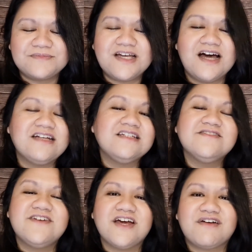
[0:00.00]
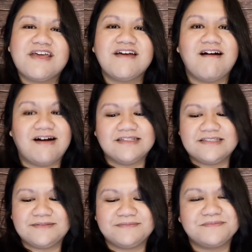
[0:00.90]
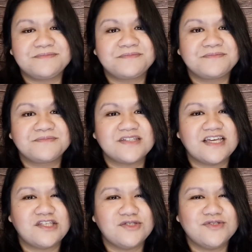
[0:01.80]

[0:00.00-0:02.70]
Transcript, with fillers: God is very awesome. Can